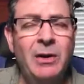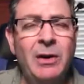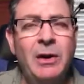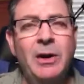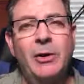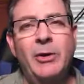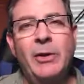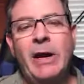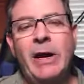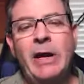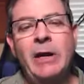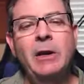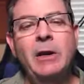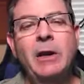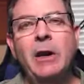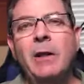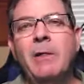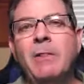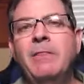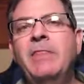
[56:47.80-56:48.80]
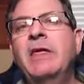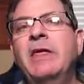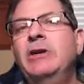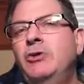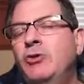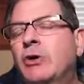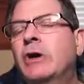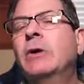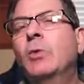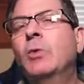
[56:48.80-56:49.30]
all right, then you
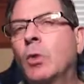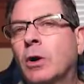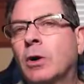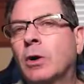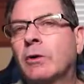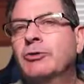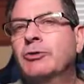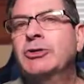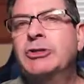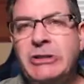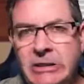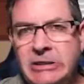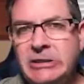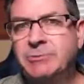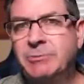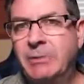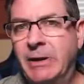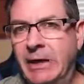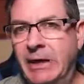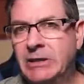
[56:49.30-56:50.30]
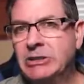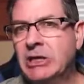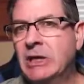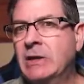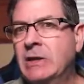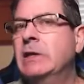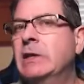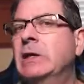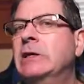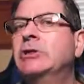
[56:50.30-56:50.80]
can work for six minutes
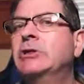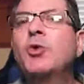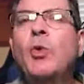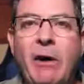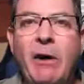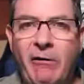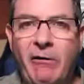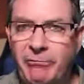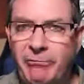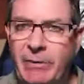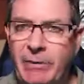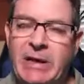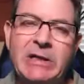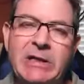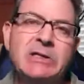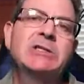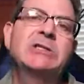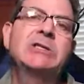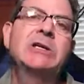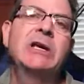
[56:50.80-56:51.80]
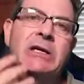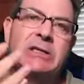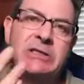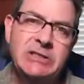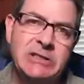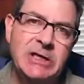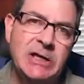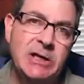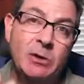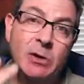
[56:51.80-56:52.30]
and then 12 minutes, et
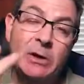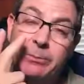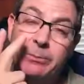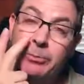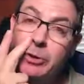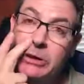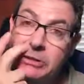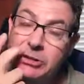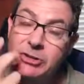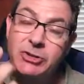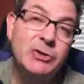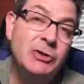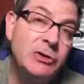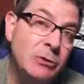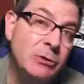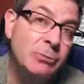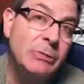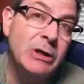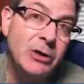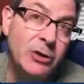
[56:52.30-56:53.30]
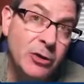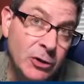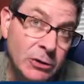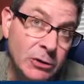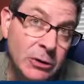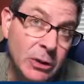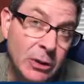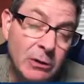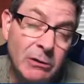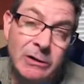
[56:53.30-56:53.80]
cetera. And pretty soon you'd be a good
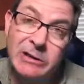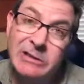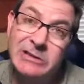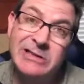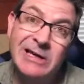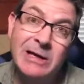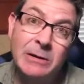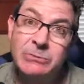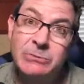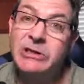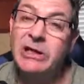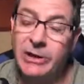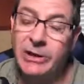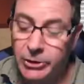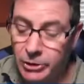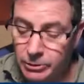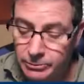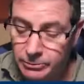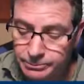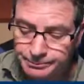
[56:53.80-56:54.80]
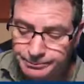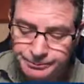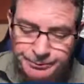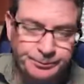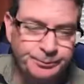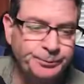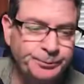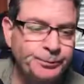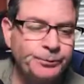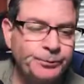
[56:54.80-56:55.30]
little exam taker.
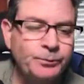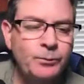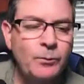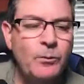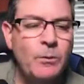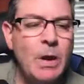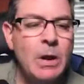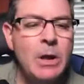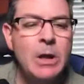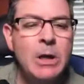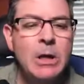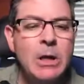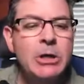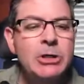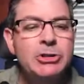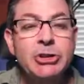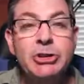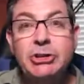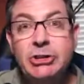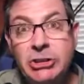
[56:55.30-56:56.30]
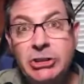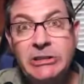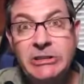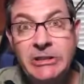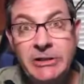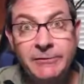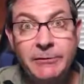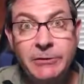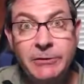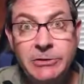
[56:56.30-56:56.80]
So you see the
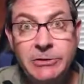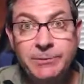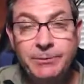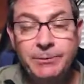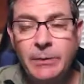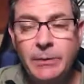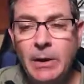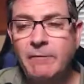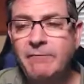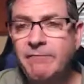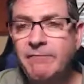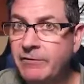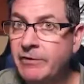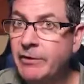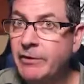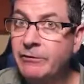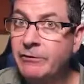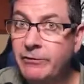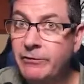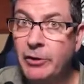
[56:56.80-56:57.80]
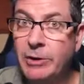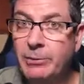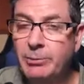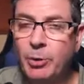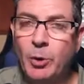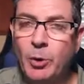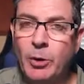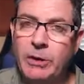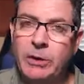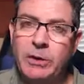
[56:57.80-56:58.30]
difference? Very, very
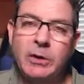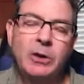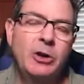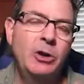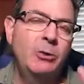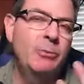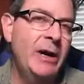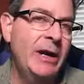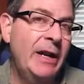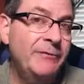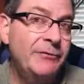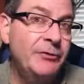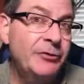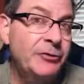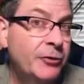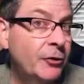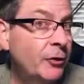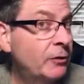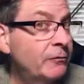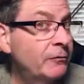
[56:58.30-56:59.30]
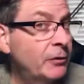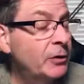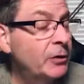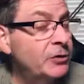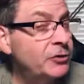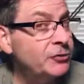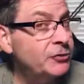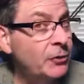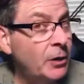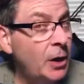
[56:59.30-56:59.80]
important. You might have to start very
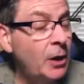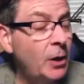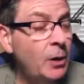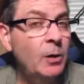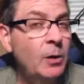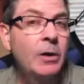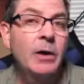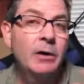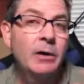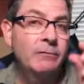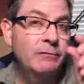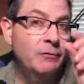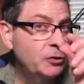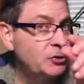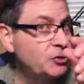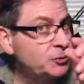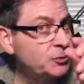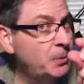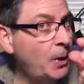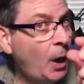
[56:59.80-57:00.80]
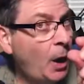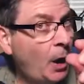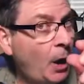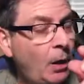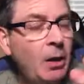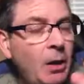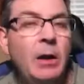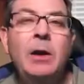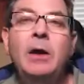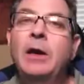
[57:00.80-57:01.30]
slow and very
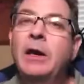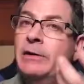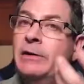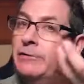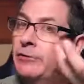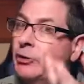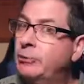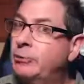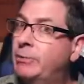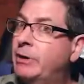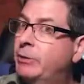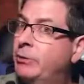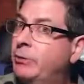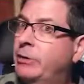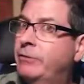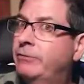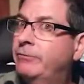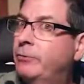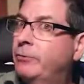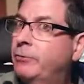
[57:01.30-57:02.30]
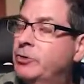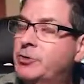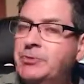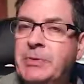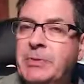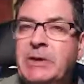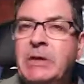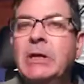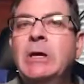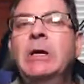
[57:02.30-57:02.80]
small and very big
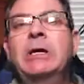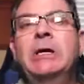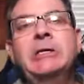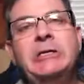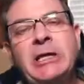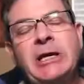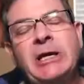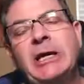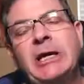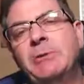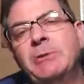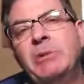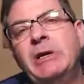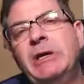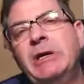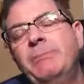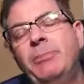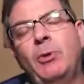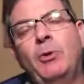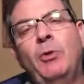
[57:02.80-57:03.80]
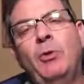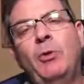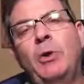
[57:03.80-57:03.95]
reinforcement to get people